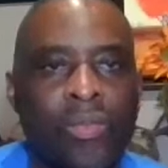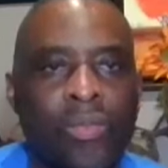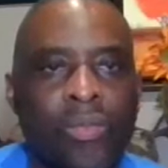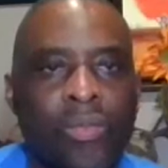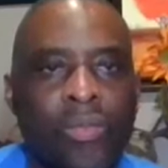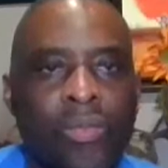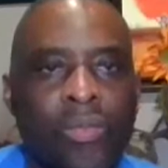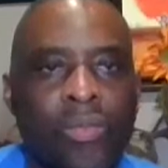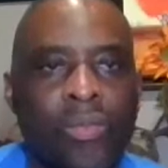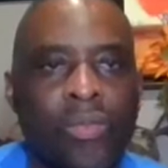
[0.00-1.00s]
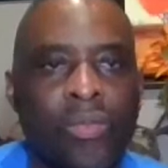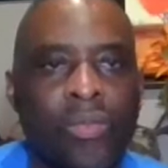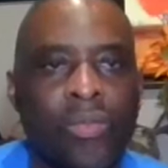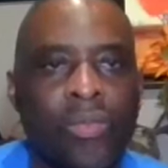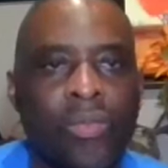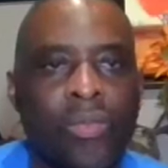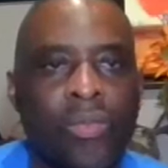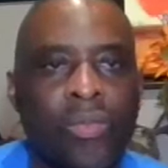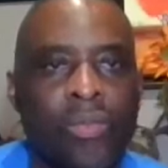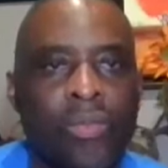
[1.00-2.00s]

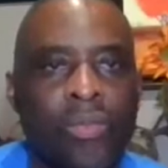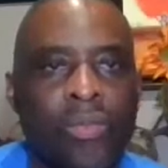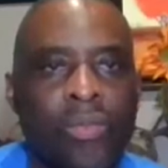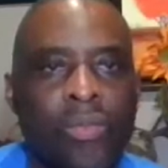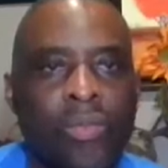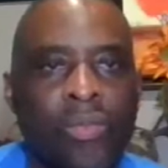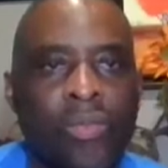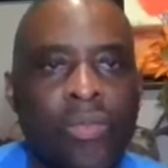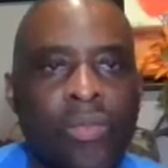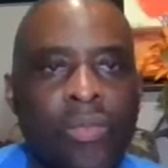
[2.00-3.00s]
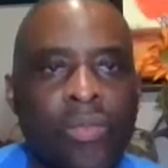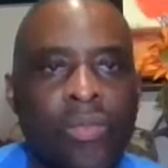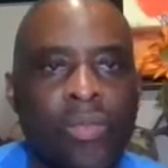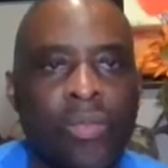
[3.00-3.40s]
(silent)